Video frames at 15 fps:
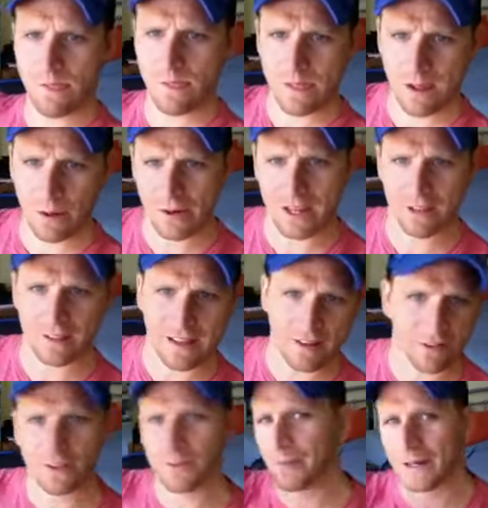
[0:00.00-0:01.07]
That way,
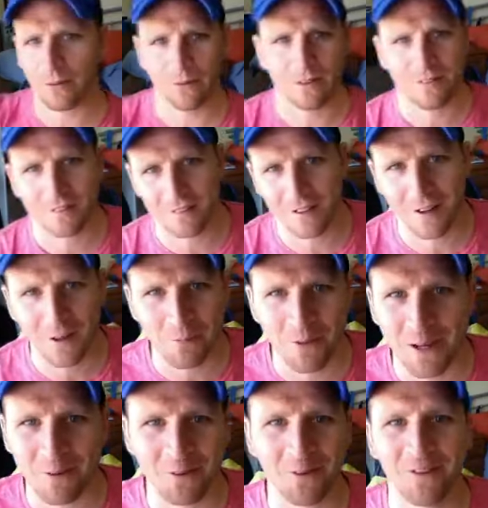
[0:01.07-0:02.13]
everything's backwards up
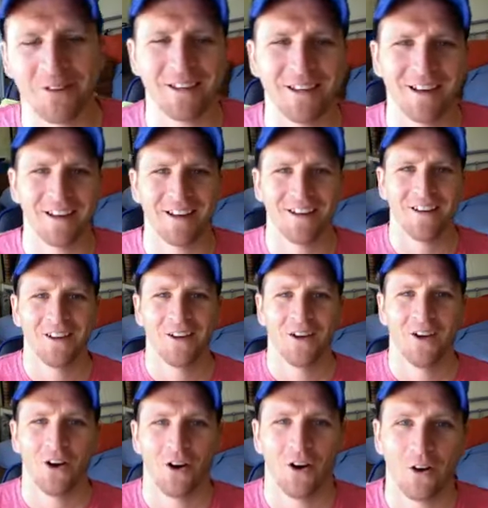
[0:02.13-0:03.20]
there on the uh,
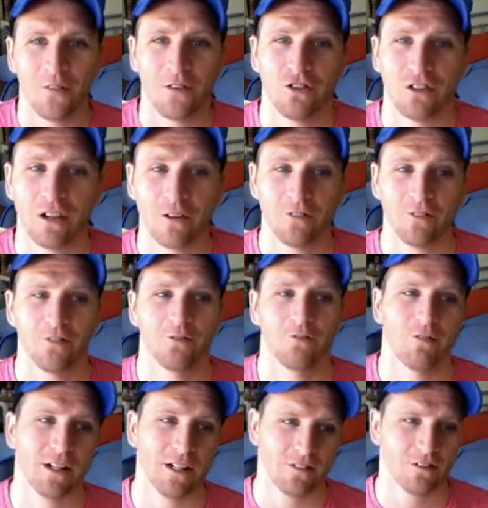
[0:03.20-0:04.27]
on the shelf,
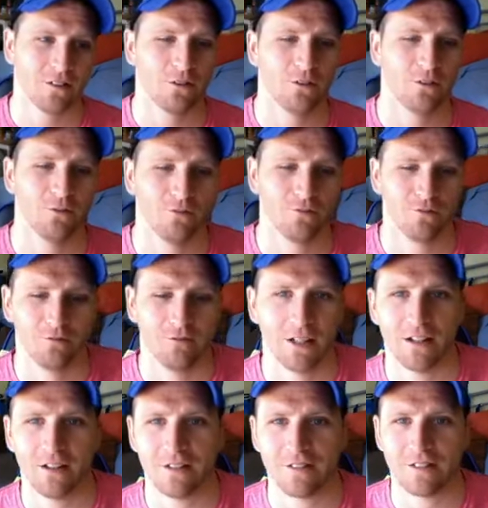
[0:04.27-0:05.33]
ready to
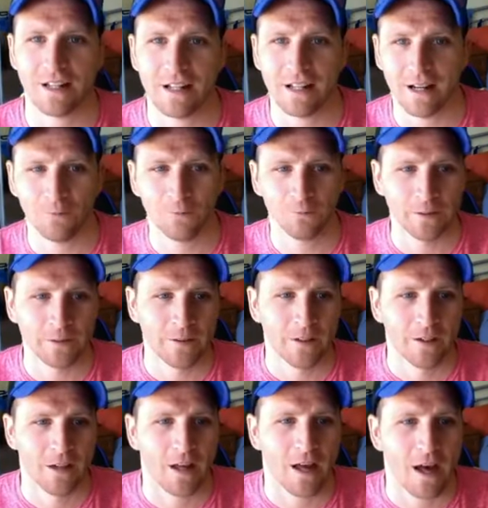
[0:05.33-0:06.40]
ready to send out.
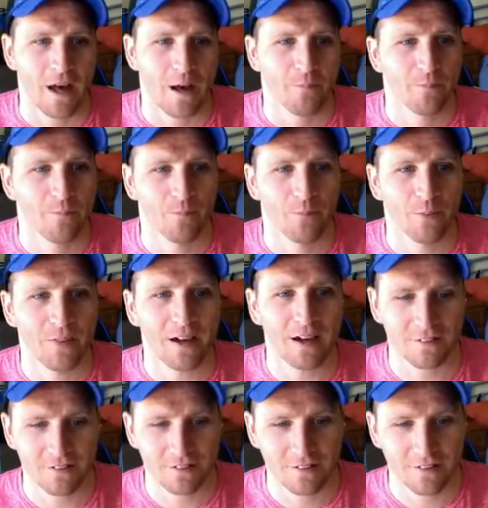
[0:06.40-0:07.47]
Um, but
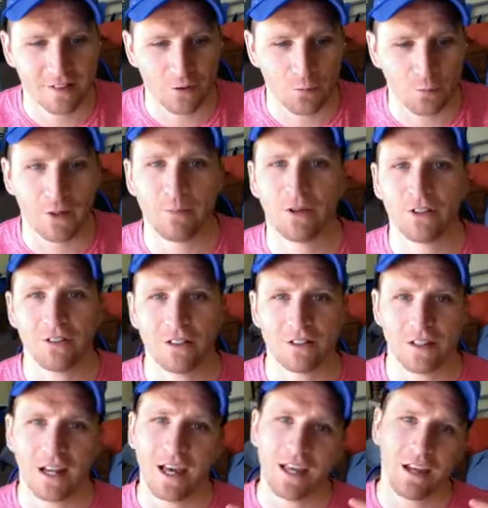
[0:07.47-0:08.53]
that's that's pretty much it
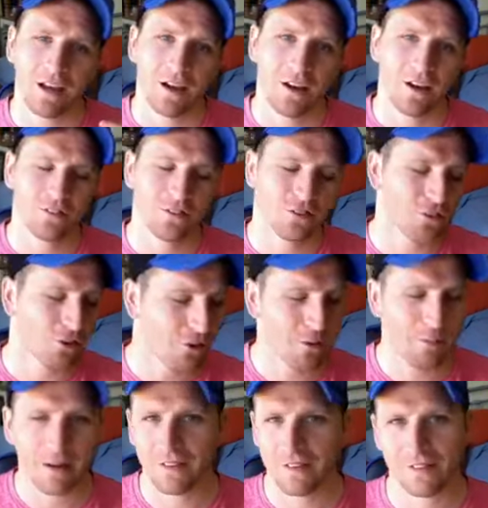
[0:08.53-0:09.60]
today. Sorry
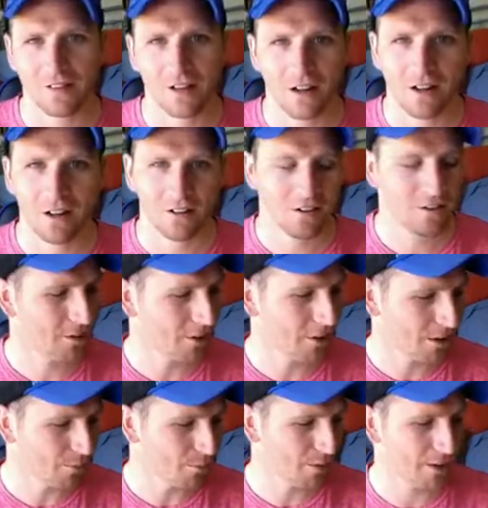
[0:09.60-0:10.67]
about the start. I
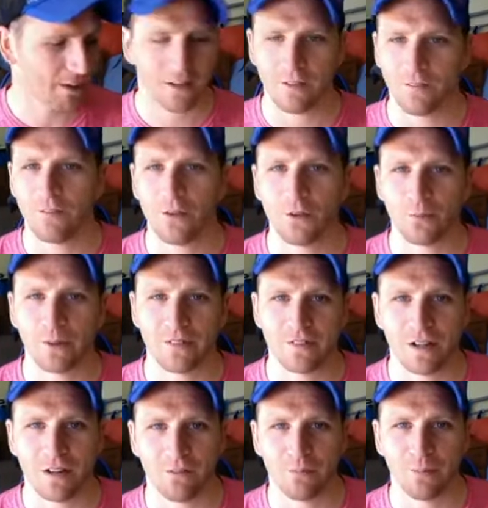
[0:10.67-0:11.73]
completely confused
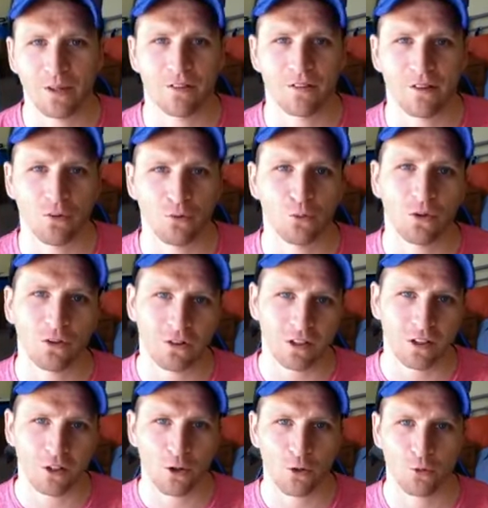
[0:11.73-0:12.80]
myself because I was
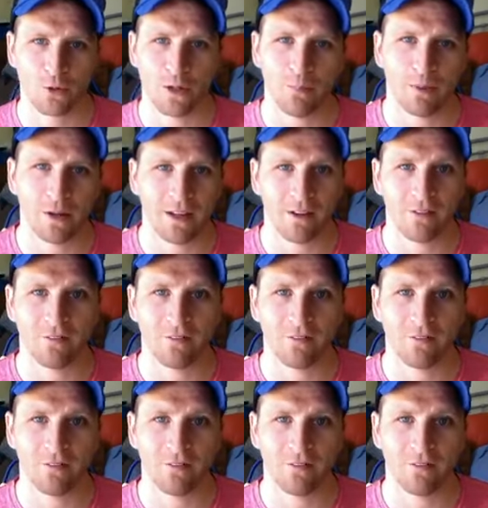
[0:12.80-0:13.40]
watching an old replay